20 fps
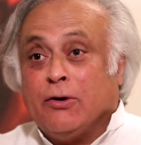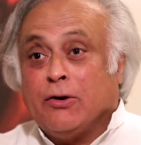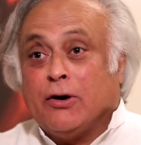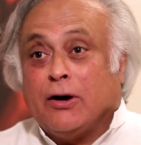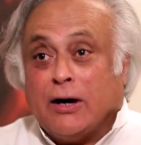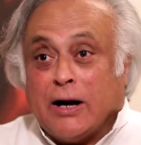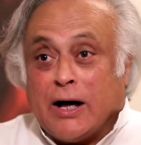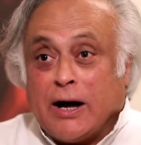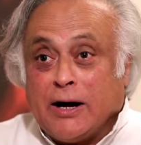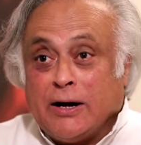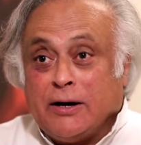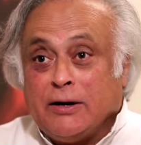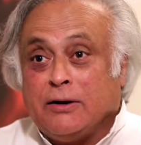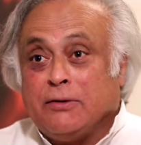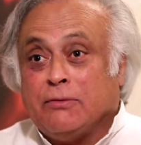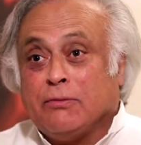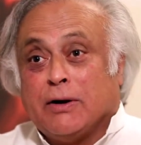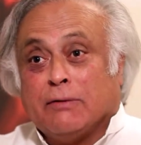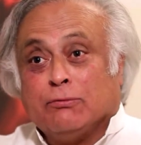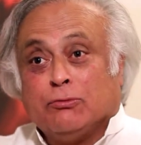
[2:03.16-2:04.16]
on a
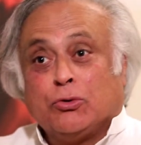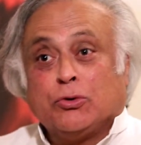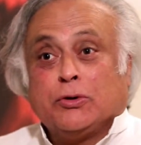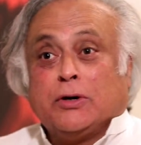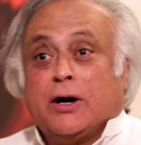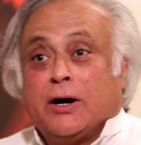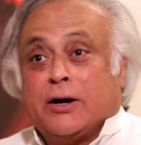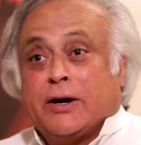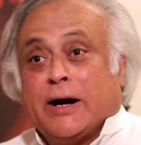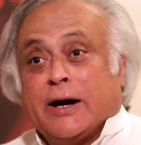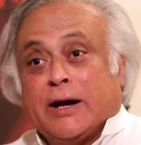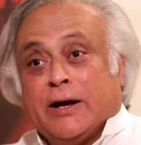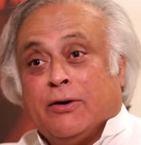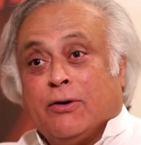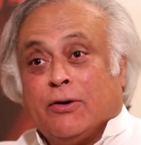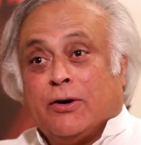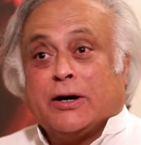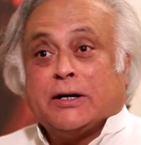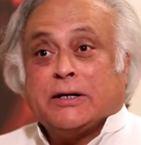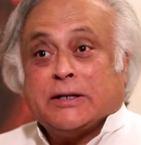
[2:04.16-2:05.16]
lion, we have Durga riding
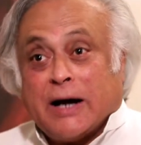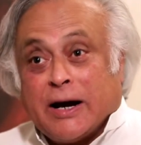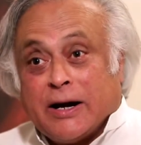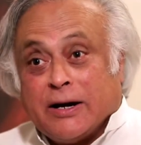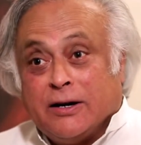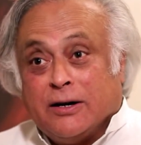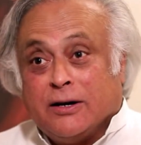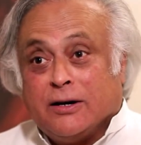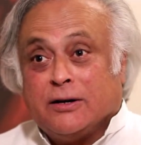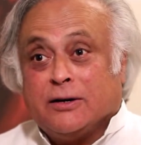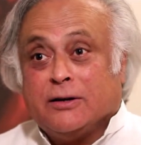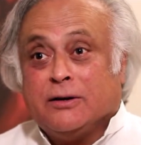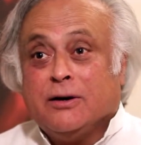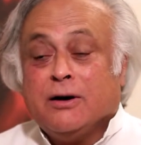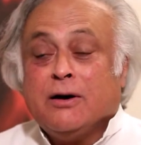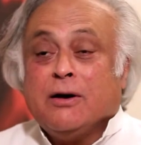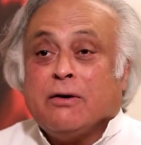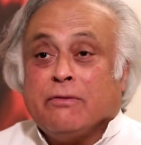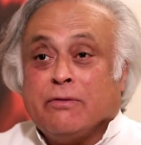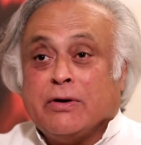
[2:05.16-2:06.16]
on a tiger,
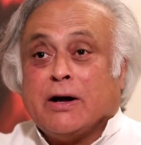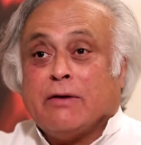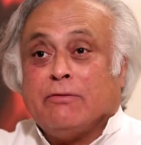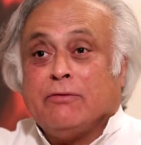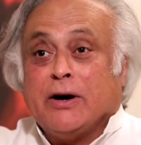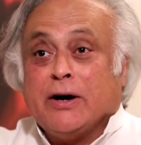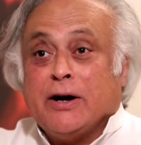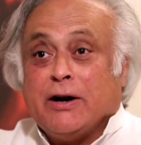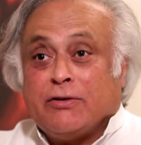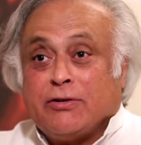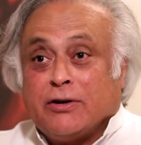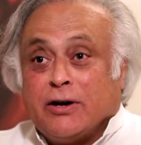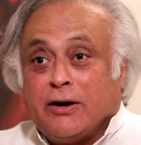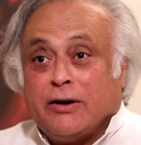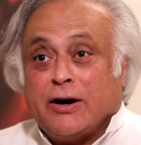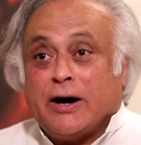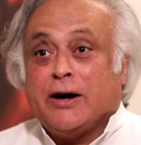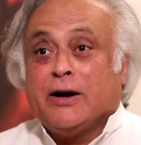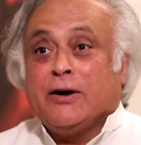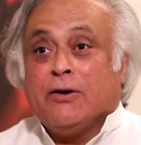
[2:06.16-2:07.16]
we have Ganesha
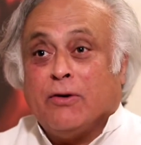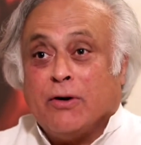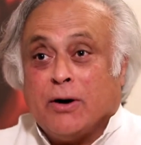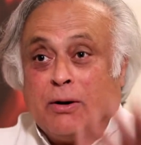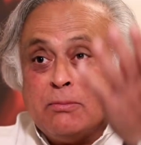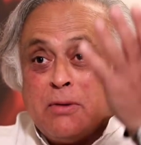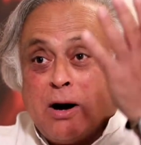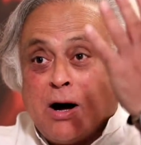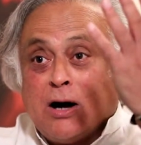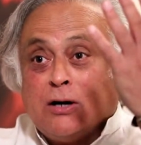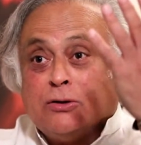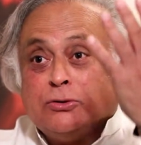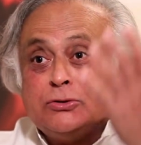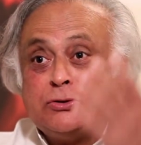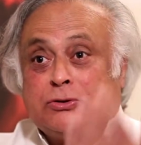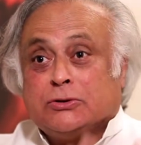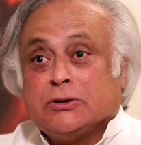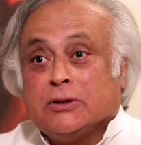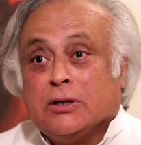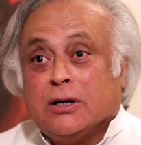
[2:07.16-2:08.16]
riding on a
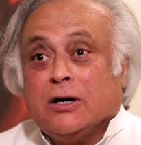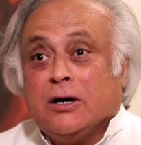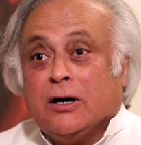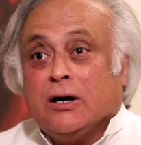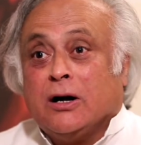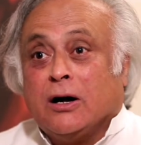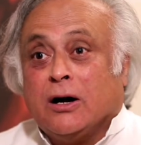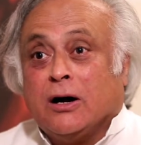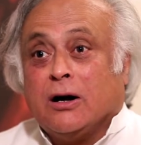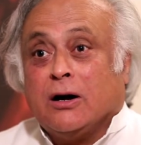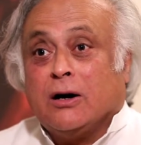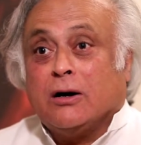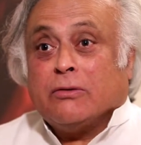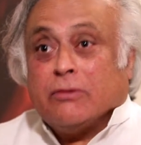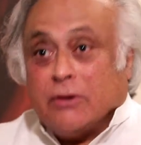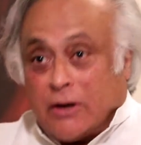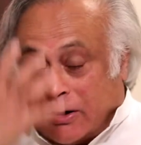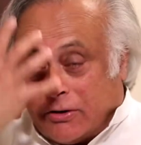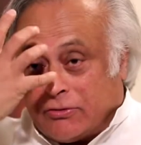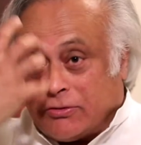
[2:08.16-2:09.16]
mouse.
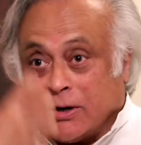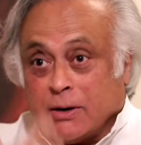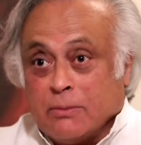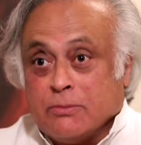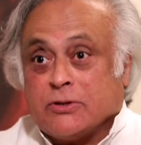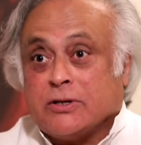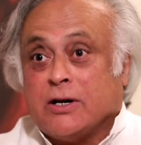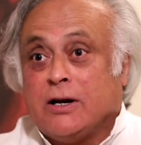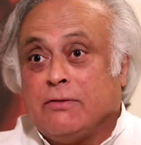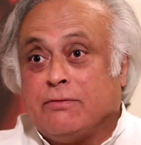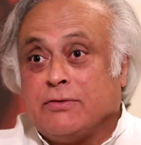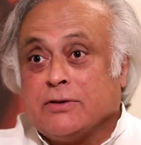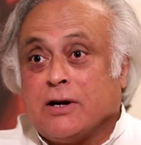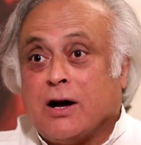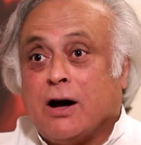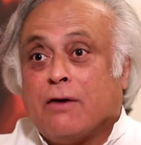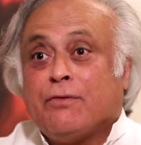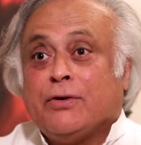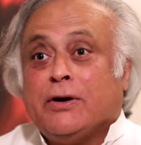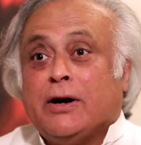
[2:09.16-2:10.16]
Ganesha himself is
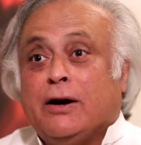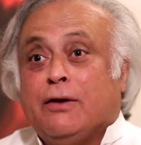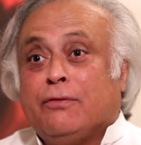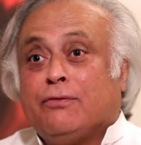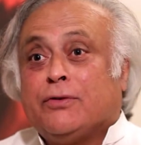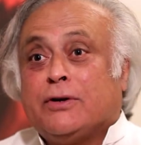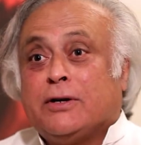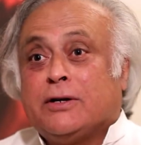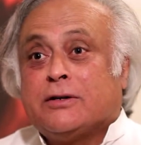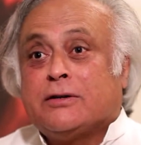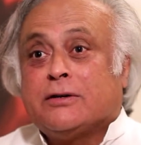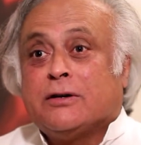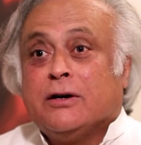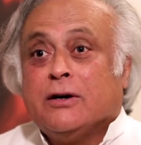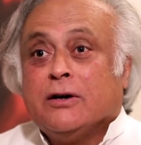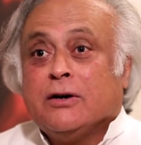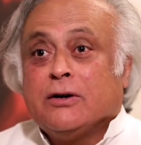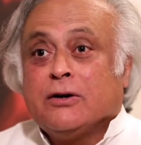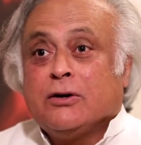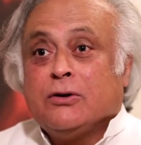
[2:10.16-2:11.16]
half an elephant.
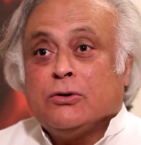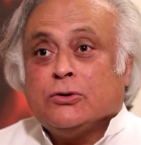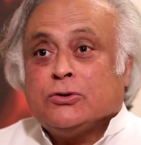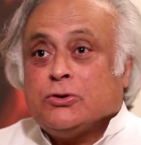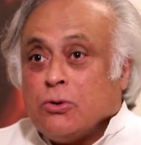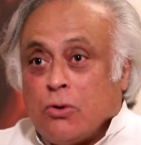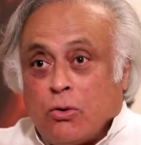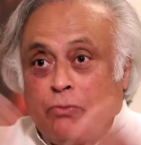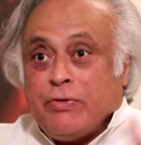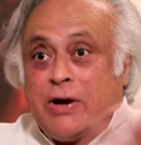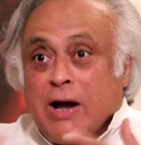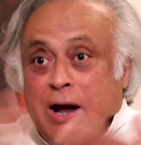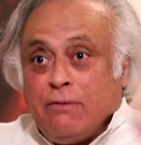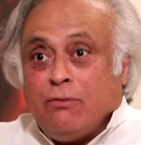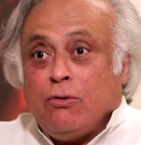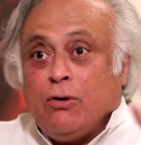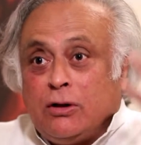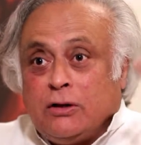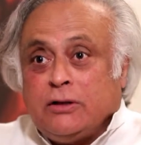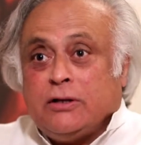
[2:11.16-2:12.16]
So we
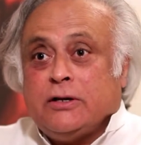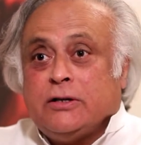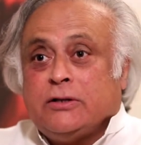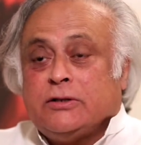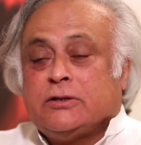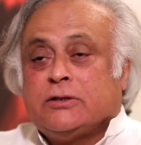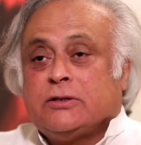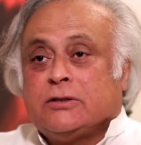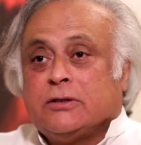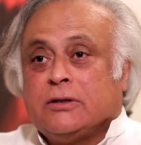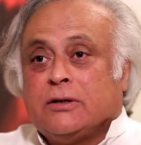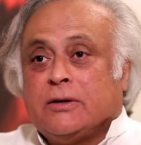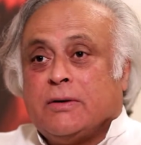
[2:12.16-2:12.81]
have all these,